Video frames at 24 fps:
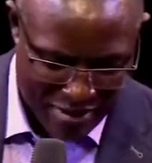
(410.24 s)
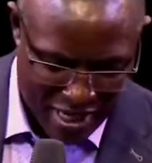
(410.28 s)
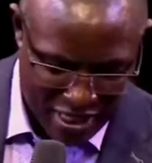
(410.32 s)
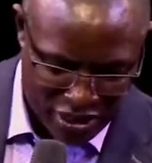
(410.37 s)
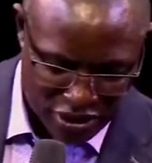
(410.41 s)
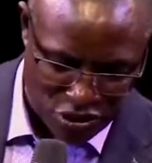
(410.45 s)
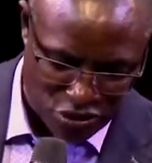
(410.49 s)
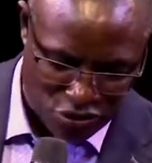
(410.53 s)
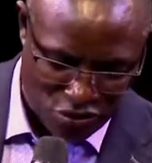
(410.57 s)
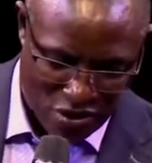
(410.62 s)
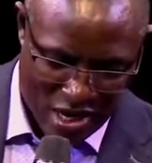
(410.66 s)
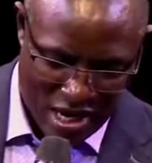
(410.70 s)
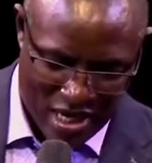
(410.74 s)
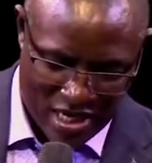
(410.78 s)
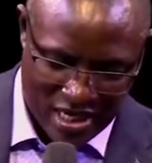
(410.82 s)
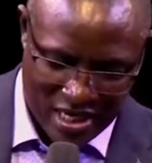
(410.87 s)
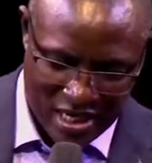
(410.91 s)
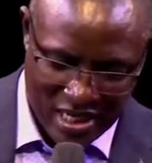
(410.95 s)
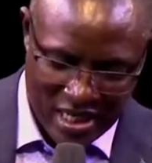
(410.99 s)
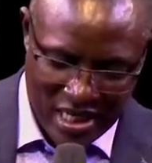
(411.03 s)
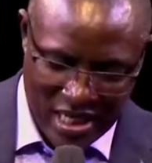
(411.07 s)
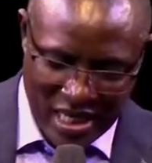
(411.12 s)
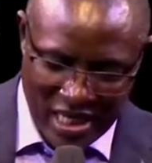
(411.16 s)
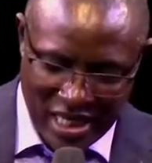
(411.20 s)
main trunk
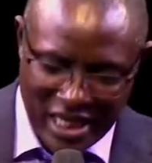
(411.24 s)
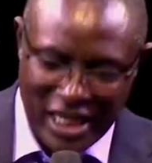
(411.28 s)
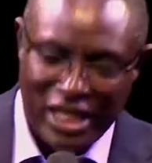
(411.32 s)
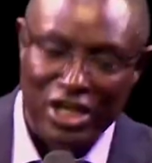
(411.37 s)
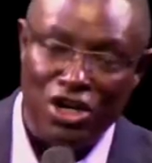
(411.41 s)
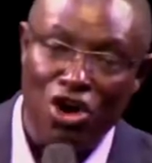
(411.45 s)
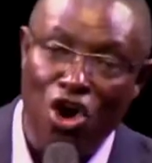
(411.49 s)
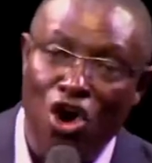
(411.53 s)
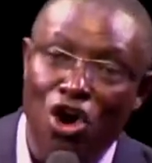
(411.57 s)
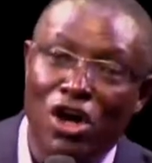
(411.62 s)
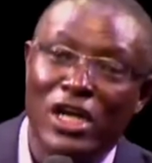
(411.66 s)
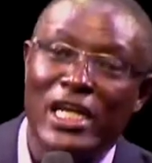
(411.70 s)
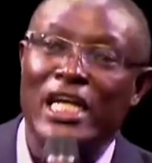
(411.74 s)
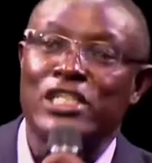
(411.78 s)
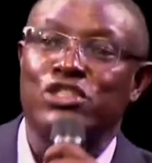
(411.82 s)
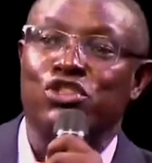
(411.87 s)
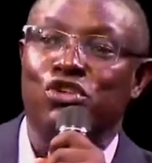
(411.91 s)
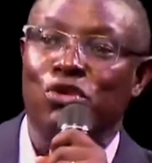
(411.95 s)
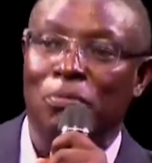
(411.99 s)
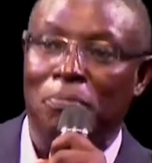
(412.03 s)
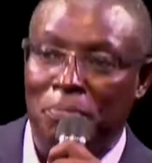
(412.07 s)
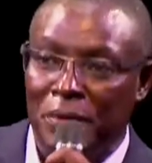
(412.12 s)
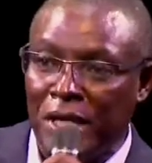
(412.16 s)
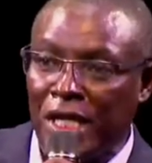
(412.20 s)
in order
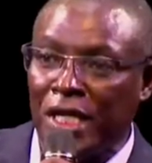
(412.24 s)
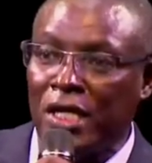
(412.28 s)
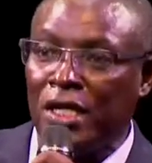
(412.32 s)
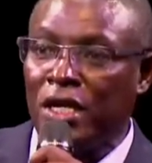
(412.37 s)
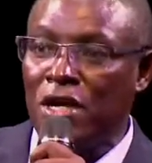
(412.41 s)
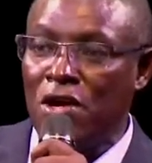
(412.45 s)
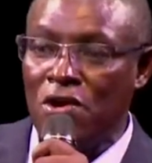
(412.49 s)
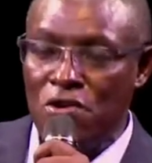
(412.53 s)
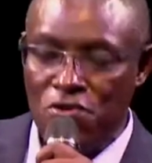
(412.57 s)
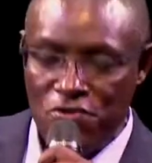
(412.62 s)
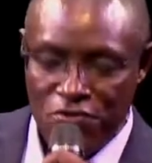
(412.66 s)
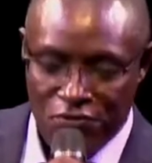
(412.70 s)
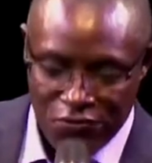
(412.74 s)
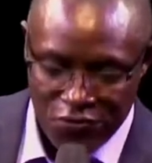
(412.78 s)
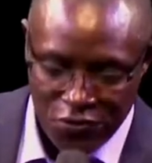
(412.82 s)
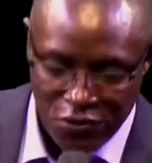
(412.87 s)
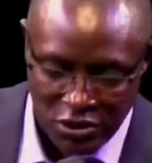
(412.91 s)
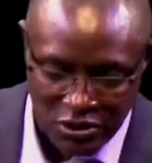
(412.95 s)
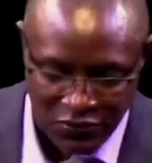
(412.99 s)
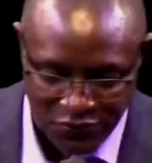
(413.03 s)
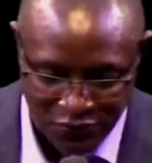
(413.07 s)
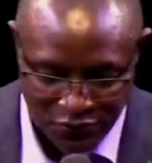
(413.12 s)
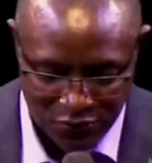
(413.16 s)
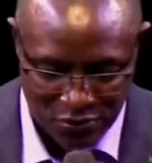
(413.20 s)
to be
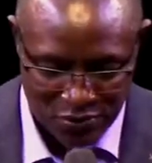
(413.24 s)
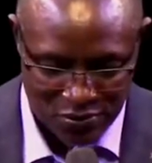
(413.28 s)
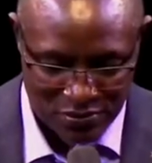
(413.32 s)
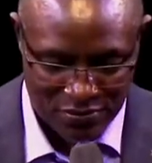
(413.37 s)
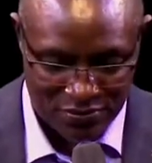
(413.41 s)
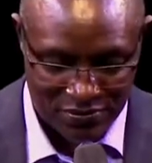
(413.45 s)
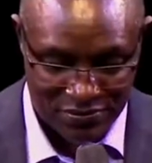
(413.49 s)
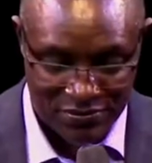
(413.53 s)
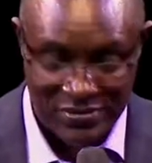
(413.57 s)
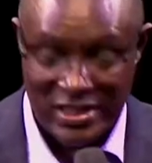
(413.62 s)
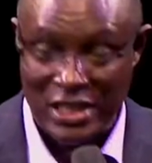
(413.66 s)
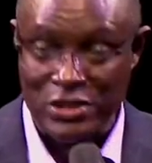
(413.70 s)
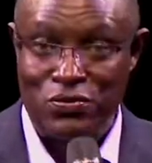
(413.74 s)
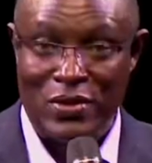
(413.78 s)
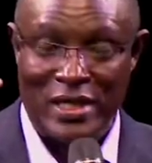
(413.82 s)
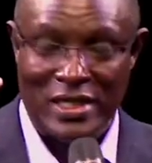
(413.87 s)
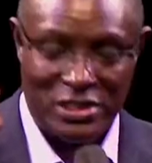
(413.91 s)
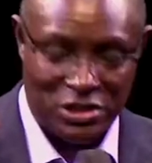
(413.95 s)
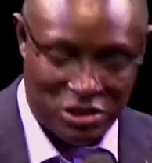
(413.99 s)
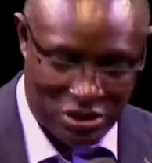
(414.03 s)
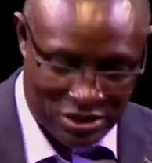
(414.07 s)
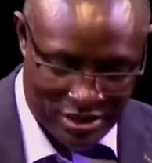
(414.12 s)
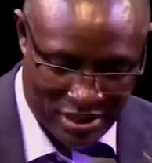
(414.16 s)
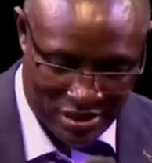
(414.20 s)
fruitful. That's
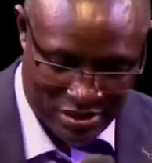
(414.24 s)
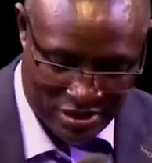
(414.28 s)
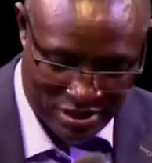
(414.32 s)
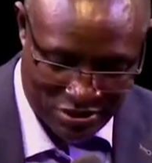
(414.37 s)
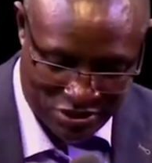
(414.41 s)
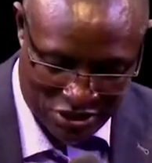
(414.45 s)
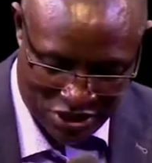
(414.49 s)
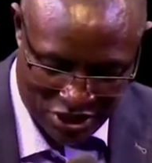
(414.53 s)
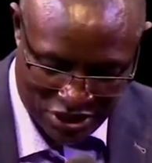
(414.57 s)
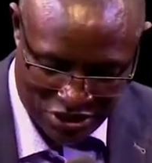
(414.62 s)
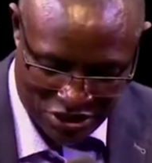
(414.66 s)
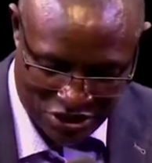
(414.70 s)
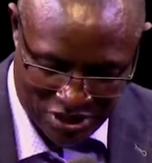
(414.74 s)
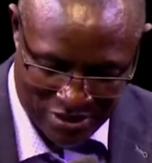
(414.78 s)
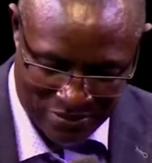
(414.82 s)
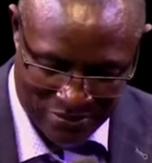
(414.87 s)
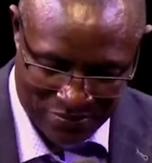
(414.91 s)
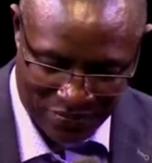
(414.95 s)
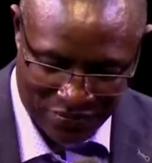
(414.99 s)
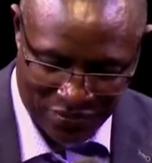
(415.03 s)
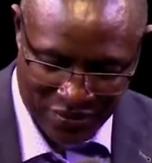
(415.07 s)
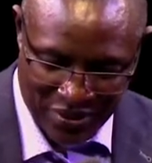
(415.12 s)
what Jesus is teaching.